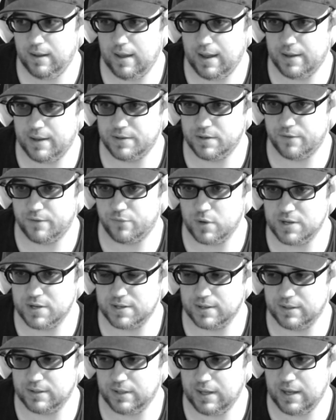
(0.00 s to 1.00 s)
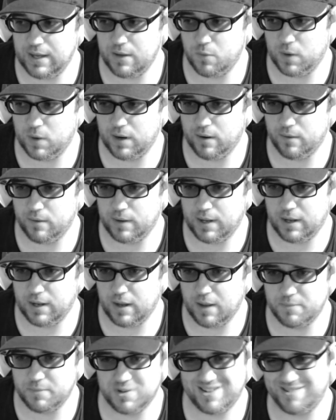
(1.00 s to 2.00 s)
as of recently where uh,
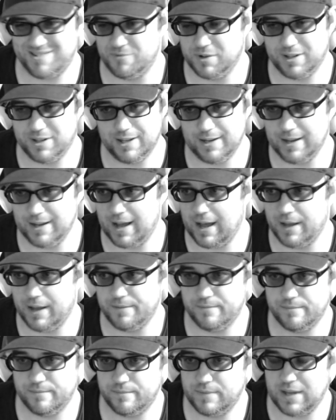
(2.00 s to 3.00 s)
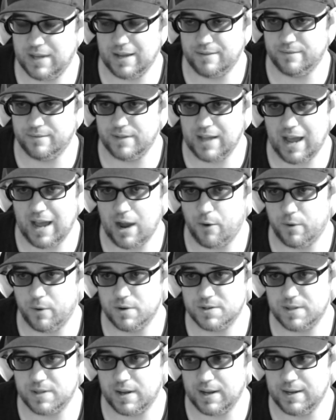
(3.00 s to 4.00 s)
I'm just really not getting the
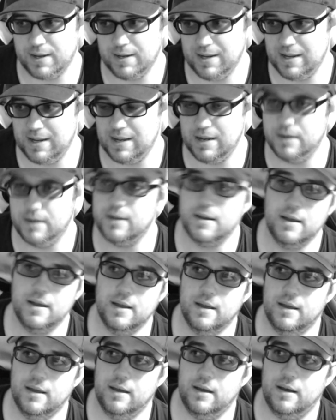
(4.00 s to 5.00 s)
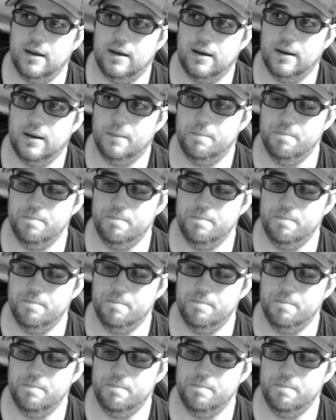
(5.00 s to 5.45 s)
hours that I need. Um,